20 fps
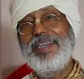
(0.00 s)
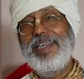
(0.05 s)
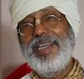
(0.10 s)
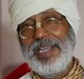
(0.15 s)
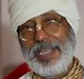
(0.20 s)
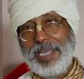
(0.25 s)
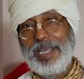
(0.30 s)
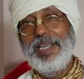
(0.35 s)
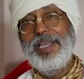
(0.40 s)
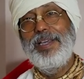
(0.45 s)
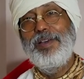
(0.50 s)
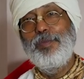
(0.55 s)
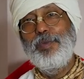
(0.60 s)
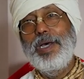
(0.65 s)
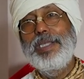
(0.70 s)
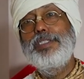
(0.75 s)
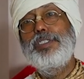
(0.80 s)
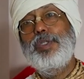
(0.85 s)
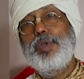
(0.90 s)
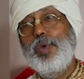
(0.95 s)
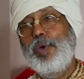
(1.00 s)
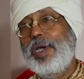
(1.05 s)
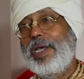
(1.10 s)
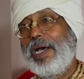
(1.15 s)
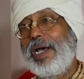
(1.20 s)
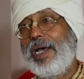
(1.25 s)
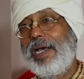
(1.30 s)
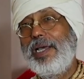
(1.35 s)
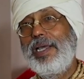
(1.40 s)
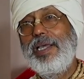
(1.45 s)
eh? one
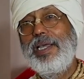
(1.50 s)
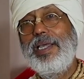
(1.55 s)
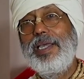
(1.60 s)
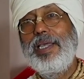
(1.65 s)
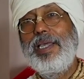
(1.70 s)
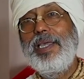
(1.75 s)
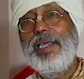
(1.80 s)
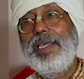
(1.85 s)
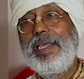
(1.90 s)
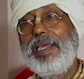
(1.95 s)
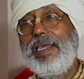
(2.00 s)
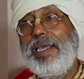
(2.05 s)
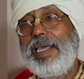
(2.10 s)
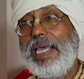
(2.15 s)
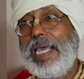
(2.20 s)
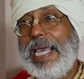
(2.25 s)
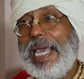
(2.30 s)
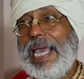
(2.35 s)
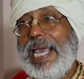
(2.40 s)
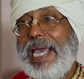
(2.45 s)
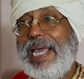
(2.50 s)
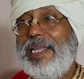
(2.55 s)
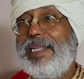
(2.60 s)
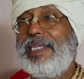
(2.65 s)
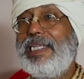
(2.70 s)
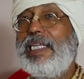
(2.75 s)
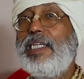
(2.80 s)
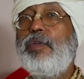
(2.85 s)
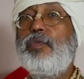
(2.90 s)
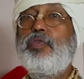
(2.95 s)
sloka.
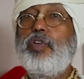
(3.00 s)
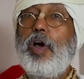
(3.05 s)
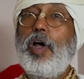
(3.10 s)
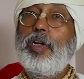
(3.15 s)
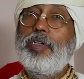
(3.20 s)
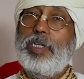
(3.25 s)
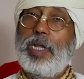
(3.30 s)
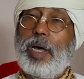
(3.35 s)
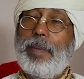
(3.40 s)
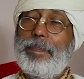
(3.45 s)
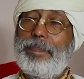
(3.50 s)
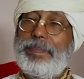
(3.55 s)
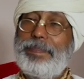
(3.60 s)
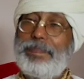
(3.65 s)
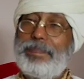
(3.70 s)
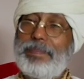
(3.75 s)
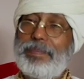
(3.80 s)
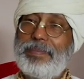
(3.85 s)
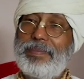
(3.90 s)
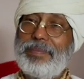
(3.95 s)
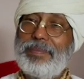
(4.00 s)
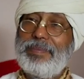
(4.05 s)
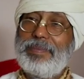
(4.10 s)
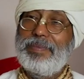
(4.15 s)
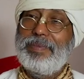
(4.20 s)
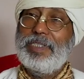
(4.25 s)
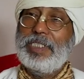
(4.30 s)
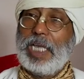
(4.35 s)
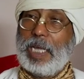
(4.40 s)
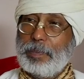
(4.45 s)
And in front of
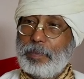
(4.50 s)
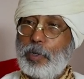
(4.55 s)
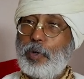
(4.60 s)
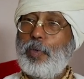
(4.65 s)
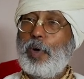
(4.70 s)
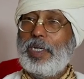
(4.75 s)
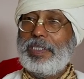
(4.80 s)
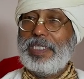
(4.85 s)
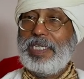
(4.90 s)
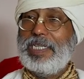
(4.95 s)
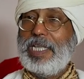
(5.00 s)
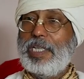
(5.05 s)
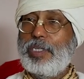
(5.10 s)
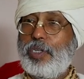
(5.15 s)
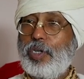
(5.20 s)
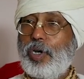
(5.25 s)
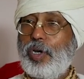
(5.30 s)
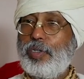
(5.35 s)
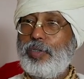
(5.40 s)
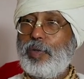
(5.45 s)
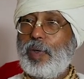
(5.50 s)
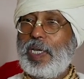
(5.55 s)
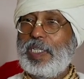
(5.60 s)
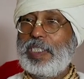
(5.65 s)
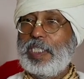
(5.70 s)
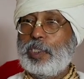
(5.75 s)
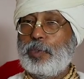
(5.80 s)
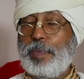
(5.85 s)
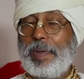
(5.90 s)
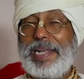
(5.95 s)
Sarvabhauma Bhattacharya, he
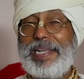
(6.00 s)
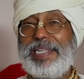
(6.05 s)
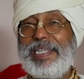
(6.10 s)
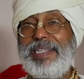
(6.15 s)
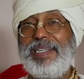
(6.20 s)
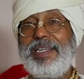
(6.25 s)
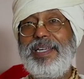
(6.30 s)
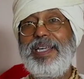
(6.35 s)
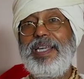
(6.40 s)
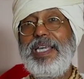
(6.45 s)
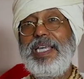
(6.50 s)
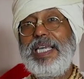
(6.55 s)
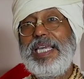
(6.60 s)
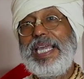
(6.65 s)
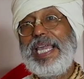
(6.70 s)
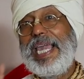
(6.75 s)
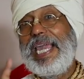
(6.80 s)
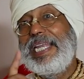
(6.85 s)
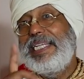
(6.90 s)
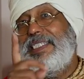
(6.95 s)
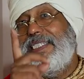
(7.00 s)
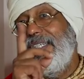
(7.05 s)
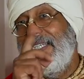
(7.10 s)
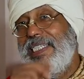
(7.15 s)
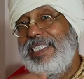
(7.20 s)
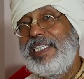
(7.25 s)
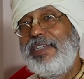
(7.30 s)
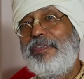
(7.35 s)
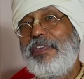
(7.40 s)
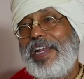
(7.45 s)
was explaining
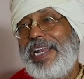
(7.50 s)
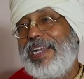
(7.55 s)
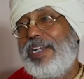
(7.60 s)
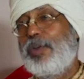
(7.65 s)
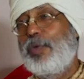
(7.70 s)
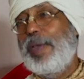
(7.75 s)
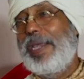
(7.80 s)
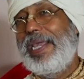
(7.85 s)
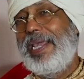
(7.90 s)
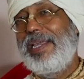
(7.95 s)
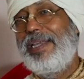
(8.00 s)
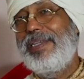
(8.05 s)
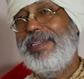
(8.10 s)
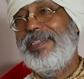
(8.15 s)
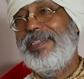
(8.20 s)
18 different ways.